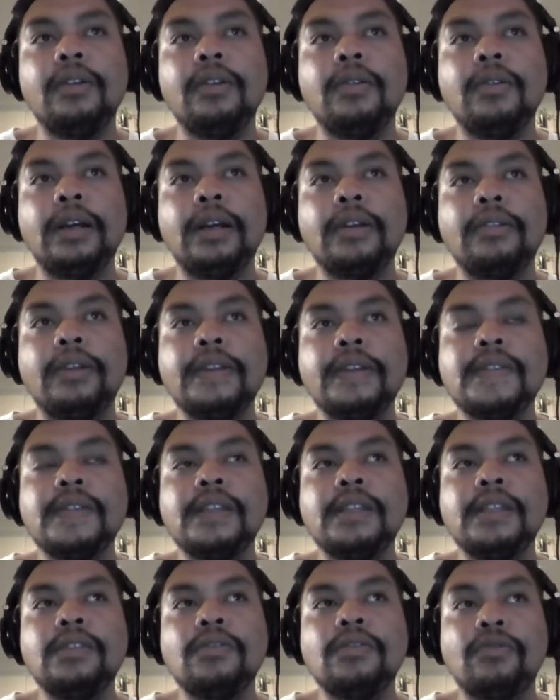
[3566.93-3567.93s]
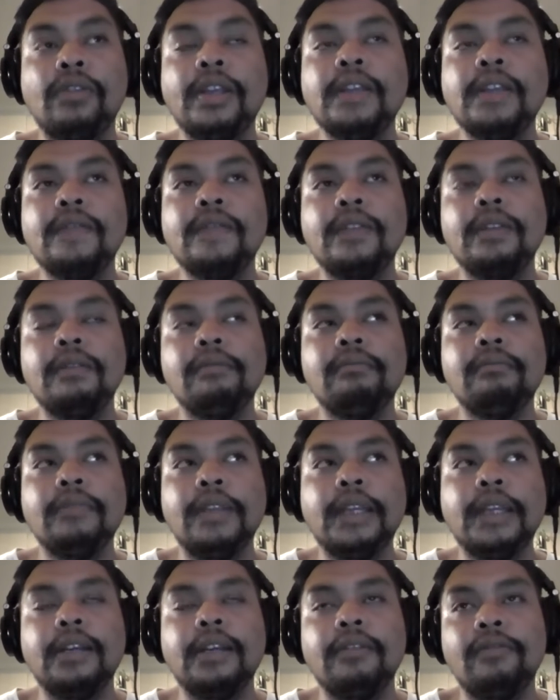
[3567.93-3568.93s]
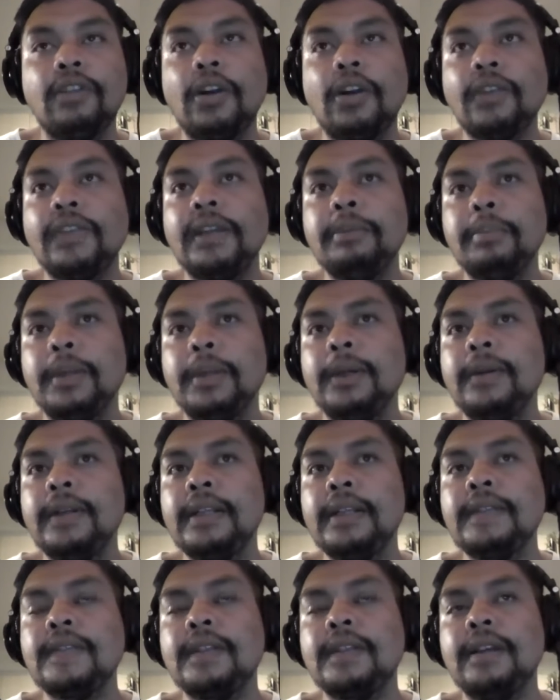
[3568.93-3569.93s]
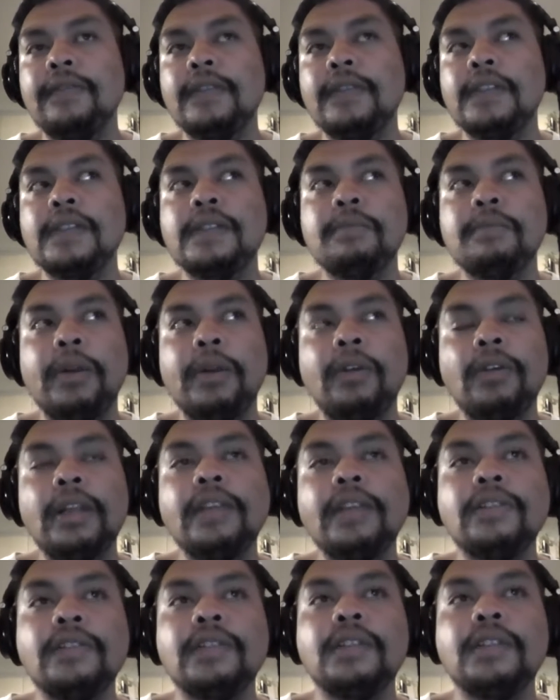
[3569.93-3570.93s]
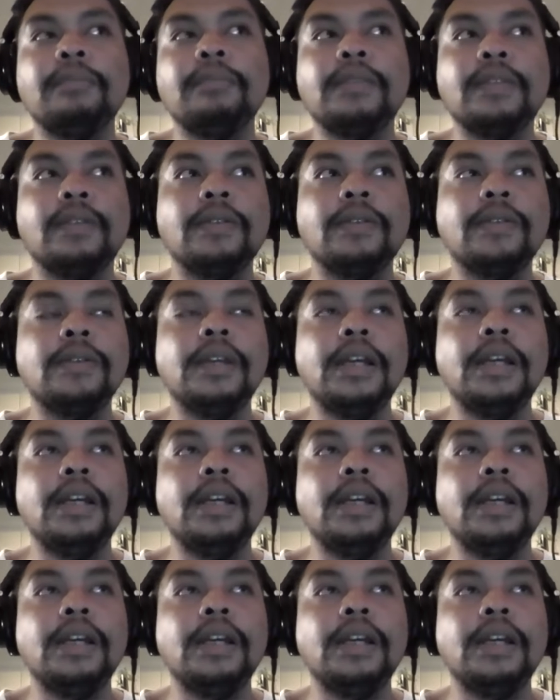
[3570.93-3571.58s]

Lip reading: quite crazy during the kind of lockdown period and stuff is my relationship to,